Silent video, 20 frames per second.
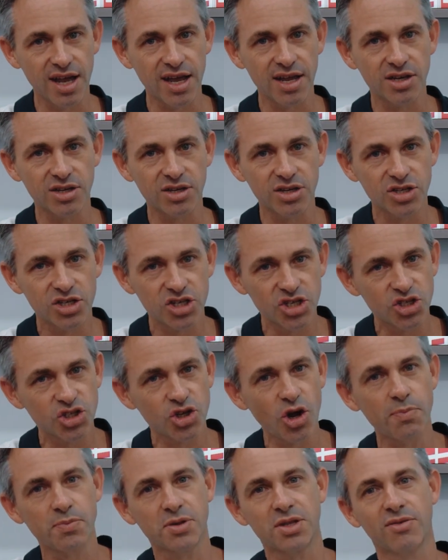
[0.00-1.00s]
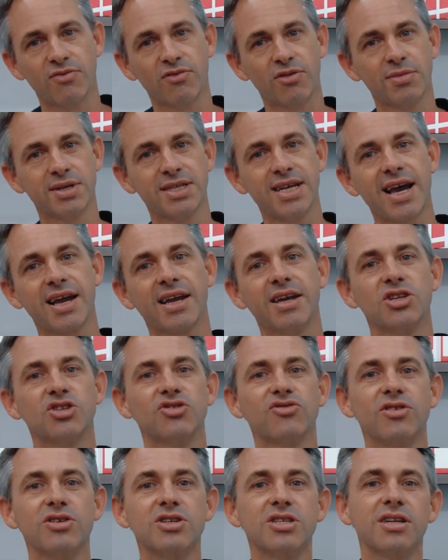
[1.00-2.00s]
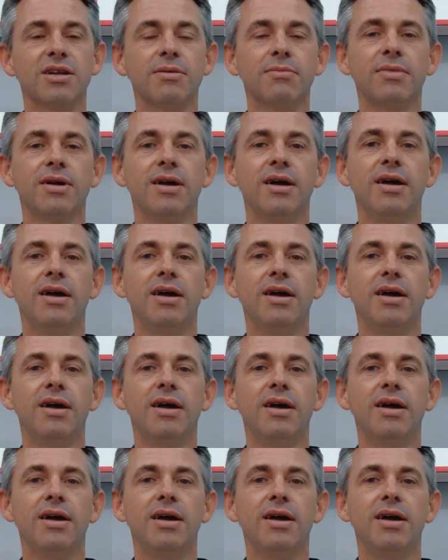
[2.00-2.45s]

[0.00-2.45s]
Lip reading: and stopped them from attacking Jerusalem.